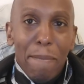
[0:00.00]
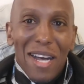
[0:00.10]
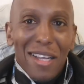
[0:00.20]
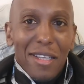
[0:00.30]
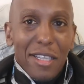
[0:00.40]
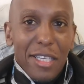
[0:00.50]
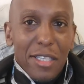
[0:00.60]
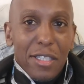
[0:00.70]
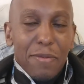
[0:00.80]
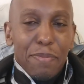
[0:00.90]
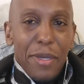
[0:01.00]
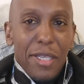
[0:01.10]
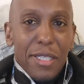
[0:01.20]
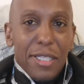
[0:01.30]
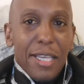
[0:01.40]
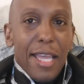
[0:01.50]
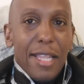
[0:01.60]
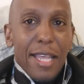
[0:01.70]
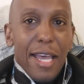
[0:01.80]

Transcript: but it's been said